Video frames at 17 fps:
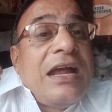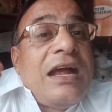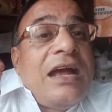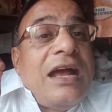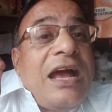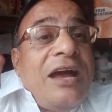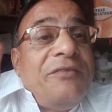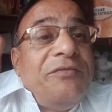
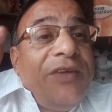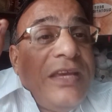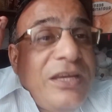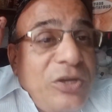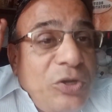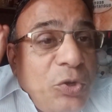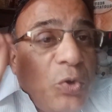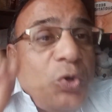
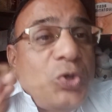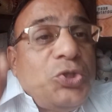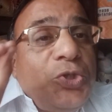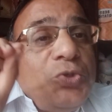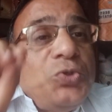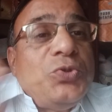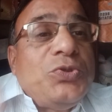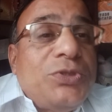having no
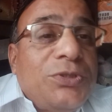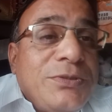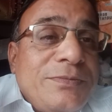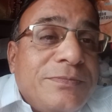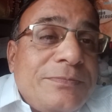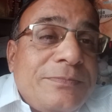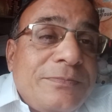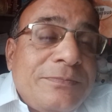shoes.
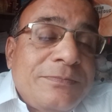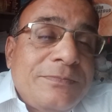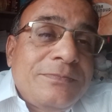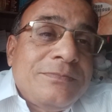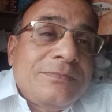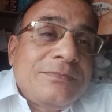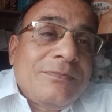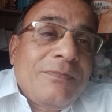
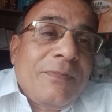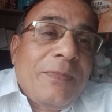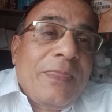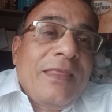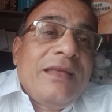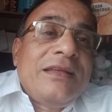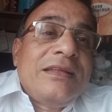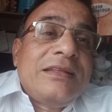
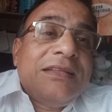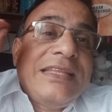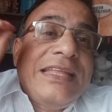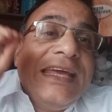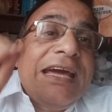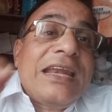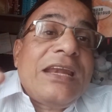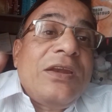
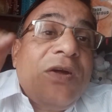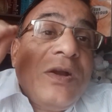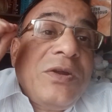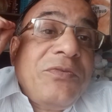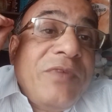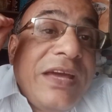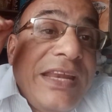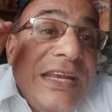They are
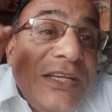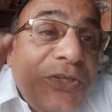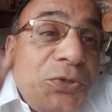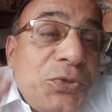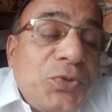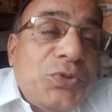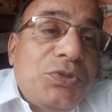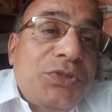not wearing
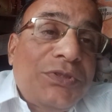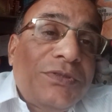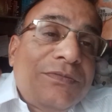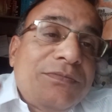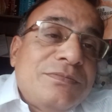shoes.